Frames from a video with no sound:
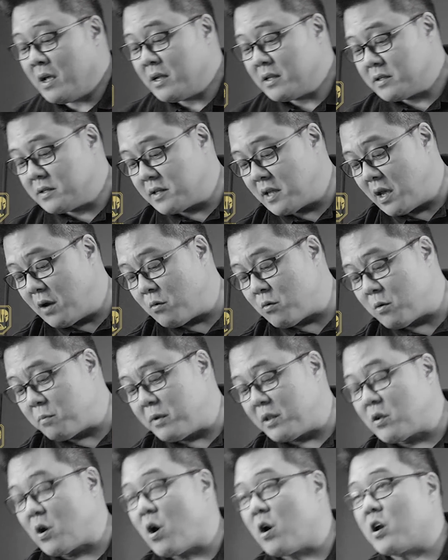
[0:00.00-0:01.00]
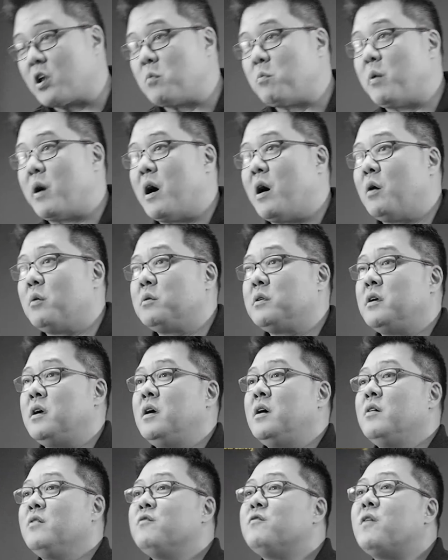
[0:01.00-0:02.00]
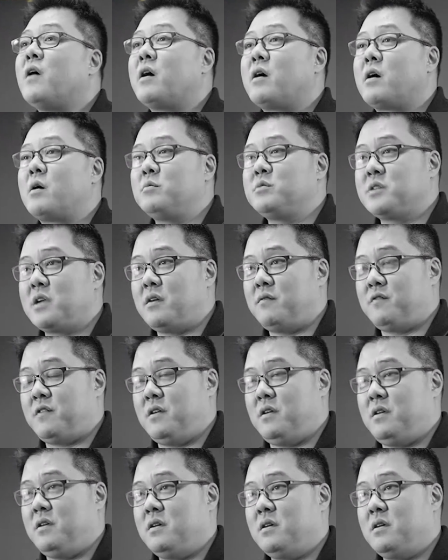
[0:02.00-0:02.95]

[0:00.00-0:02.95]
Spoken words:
Today we'll be talking about firearm safety.